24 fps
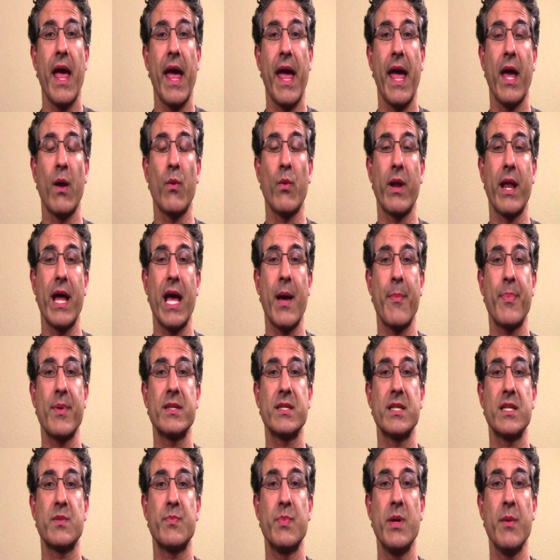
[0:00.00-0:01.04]
And what
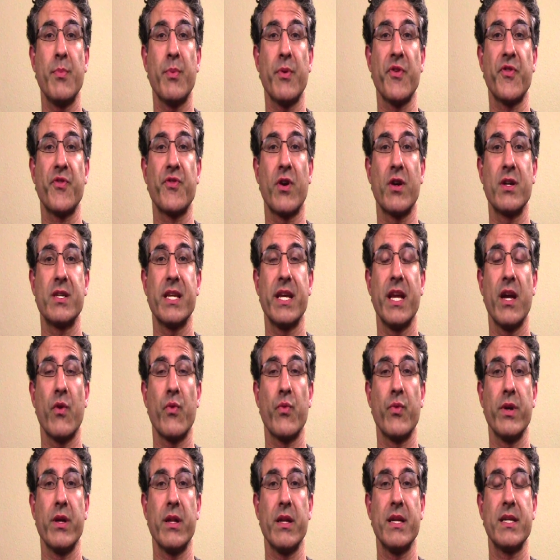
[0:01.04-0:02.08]
happens is people start to get
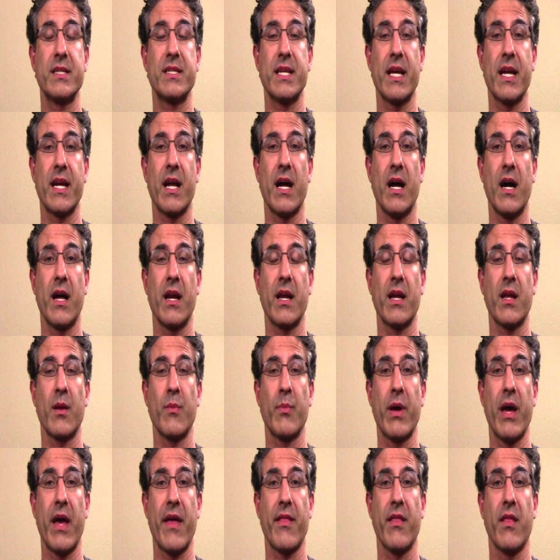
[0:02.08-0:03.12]
really psychotic and
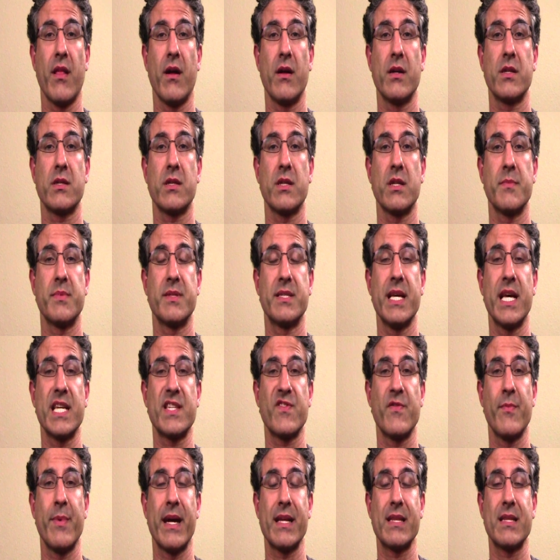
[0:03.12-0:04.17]
pathological and
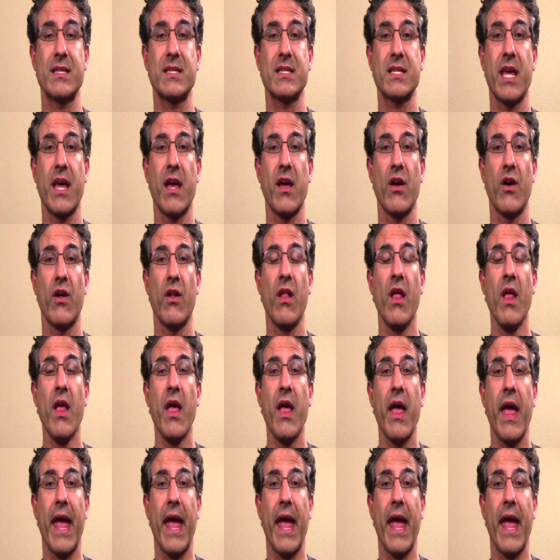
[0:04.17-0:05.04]
obsessive about the scale